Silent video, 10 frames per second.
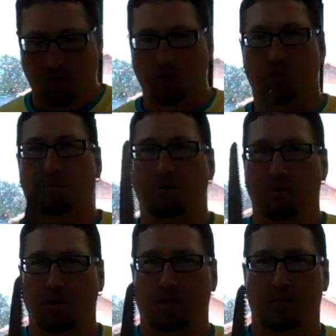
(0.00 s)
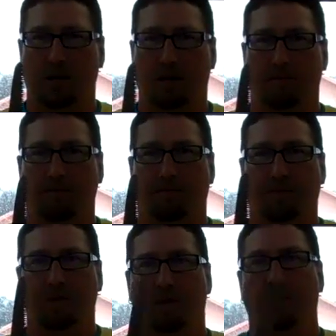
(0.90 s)
use a pruning saw.
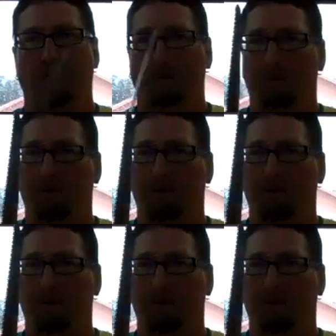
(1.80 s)
The